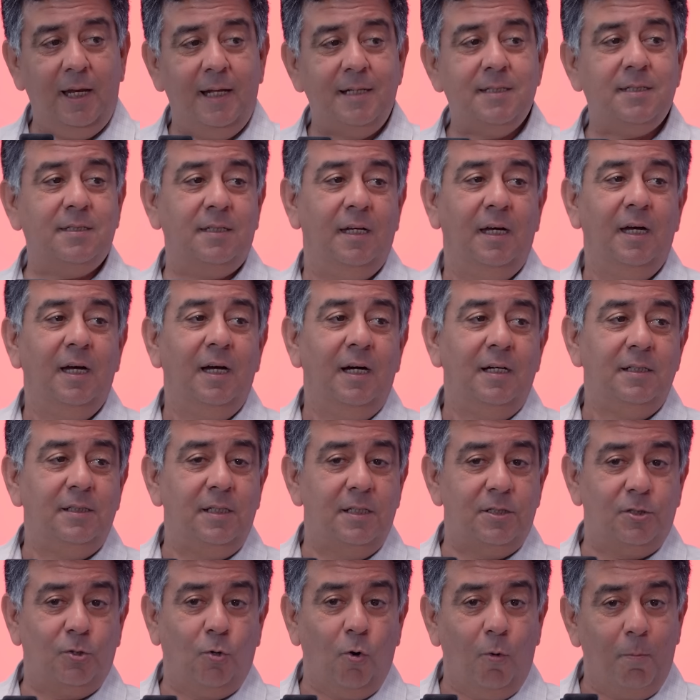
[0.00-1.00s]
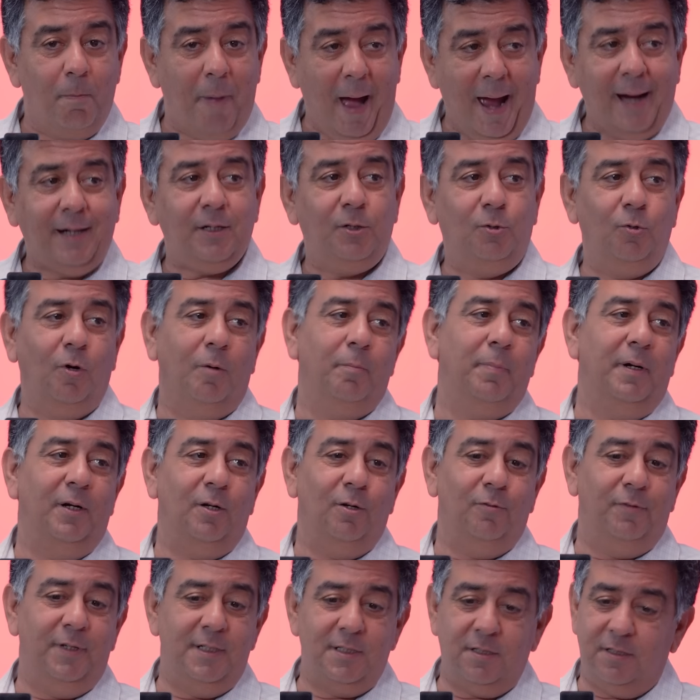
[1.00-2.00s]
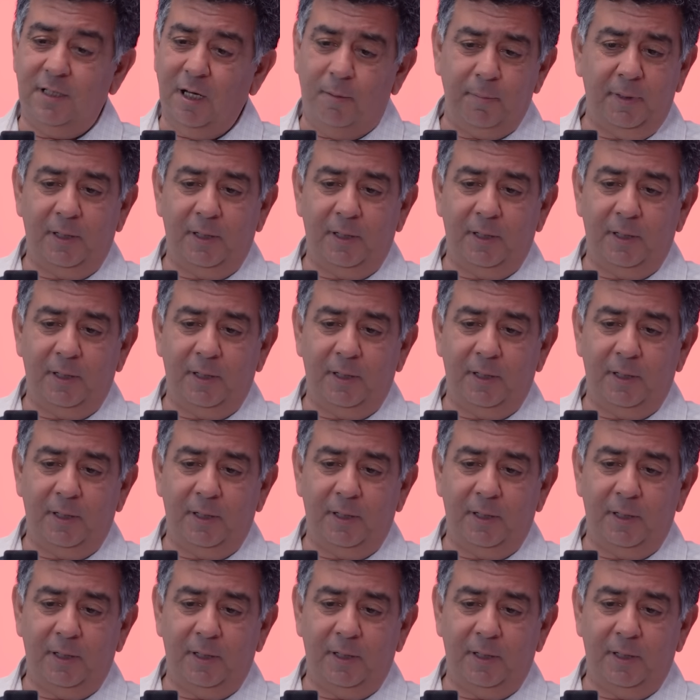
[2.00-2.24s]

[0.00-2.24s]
let's just go back to a bit of history.